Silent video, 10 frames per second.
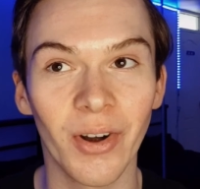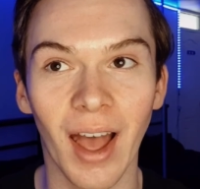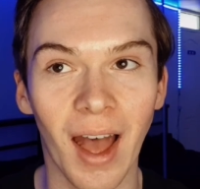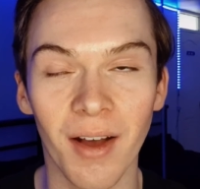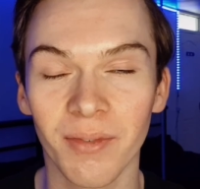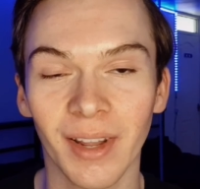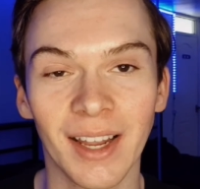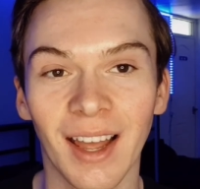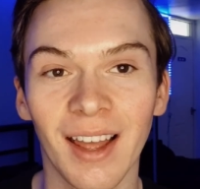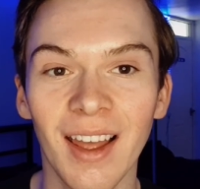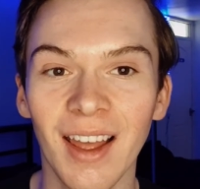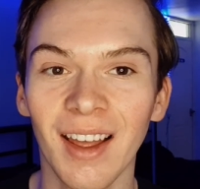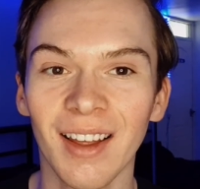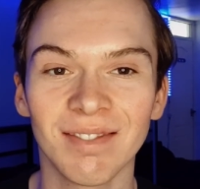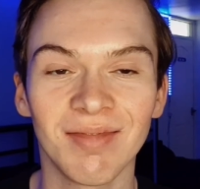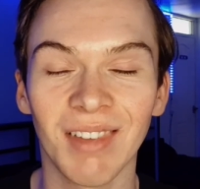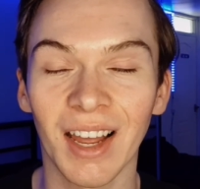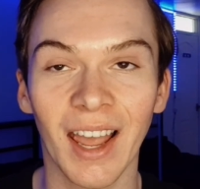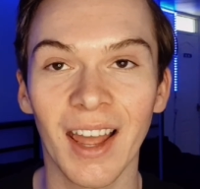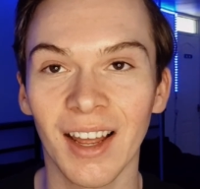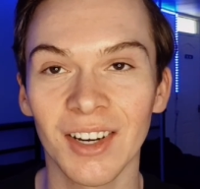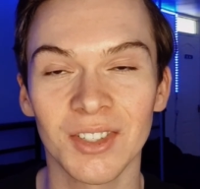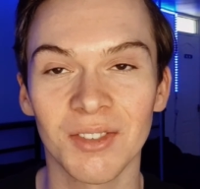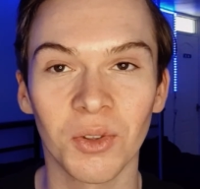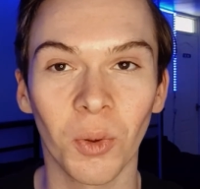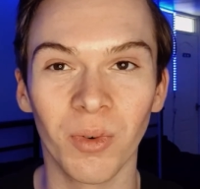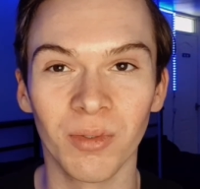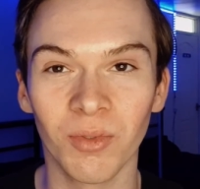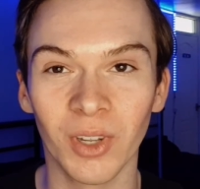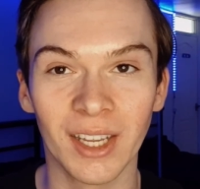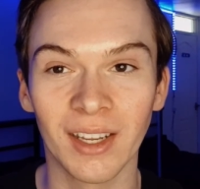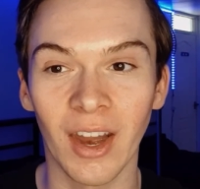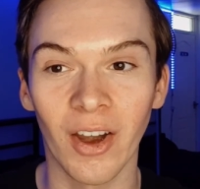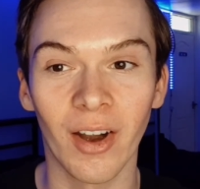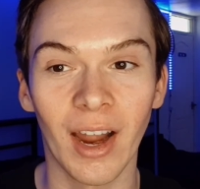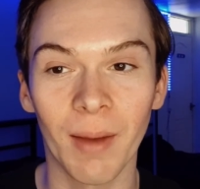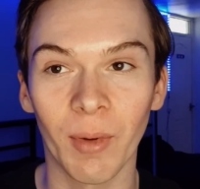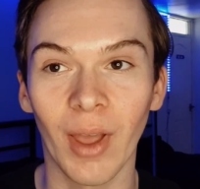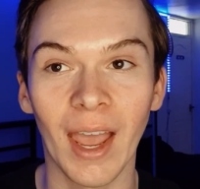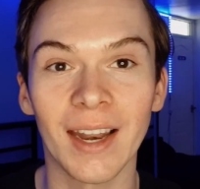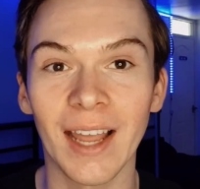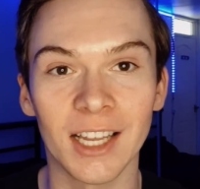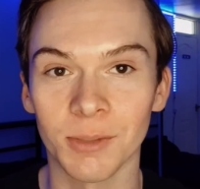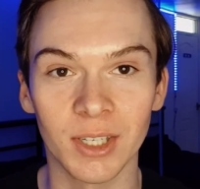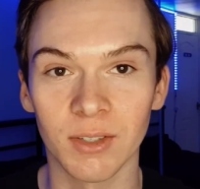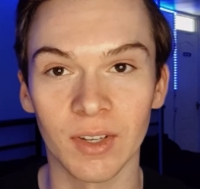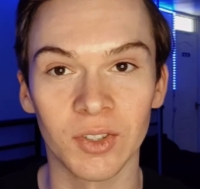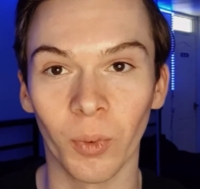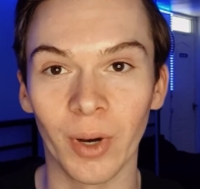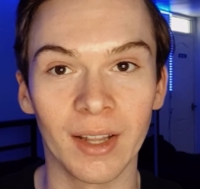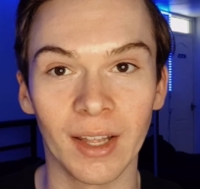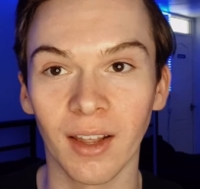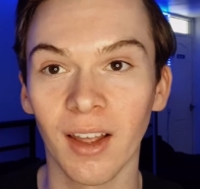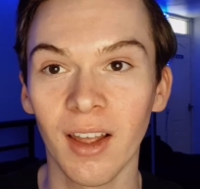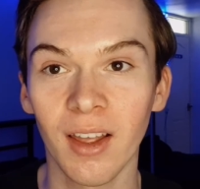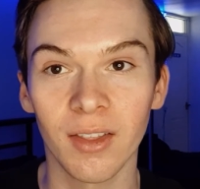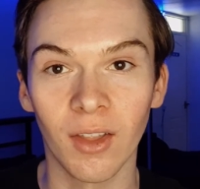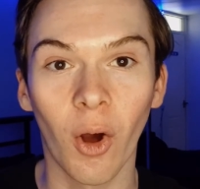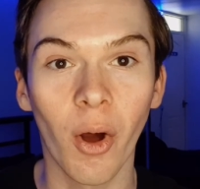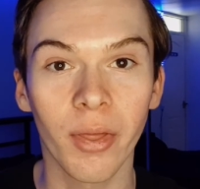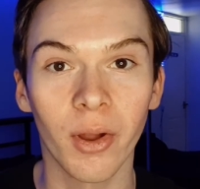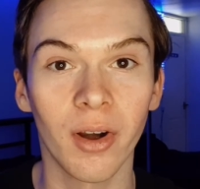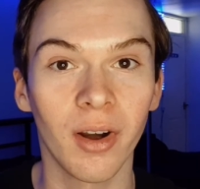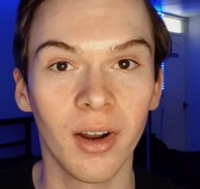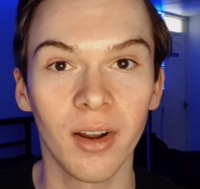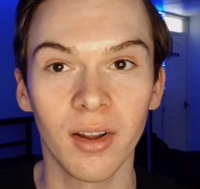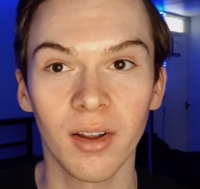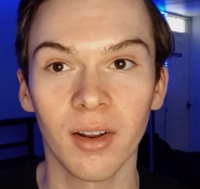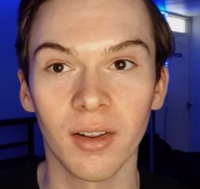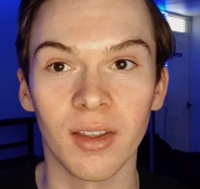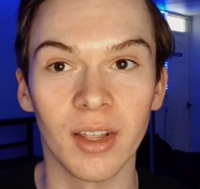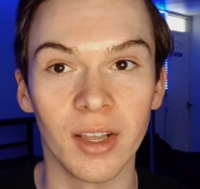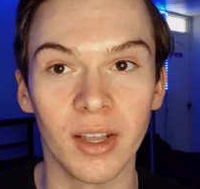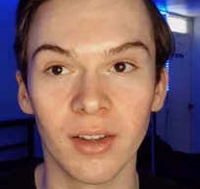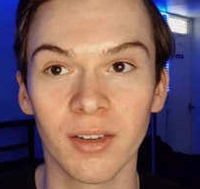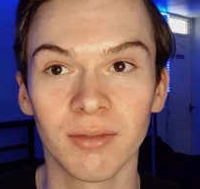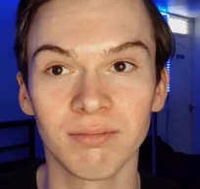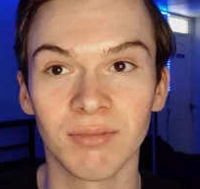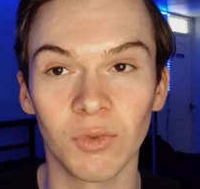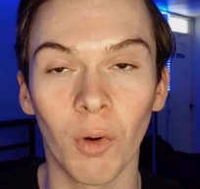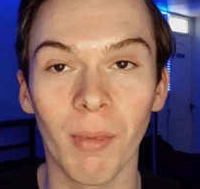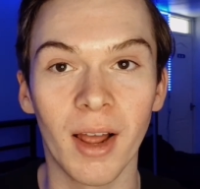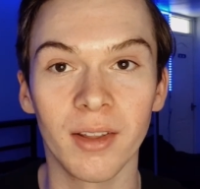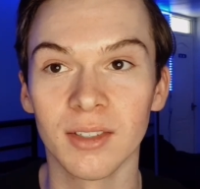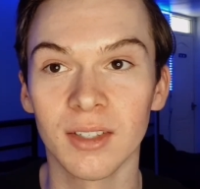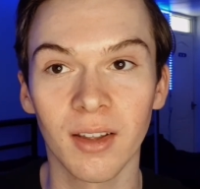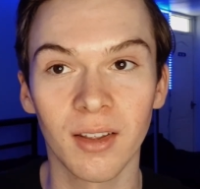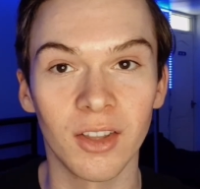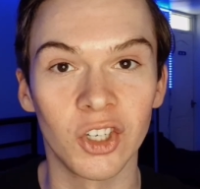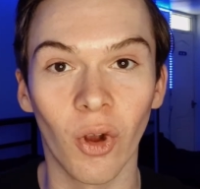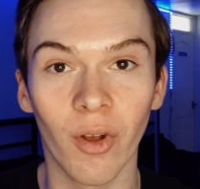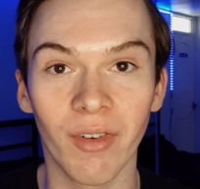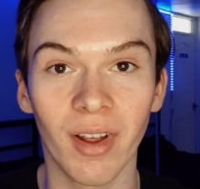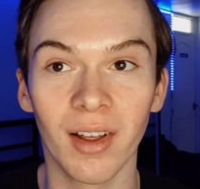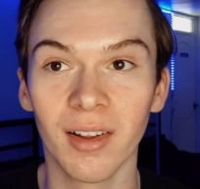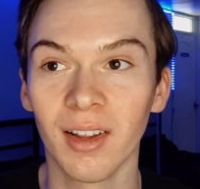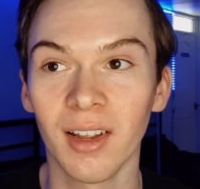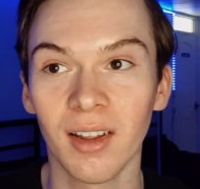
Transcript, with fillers: and a half. Like, again, I just don't really care about any aspects of the story. Like, the author, the romance, the genre,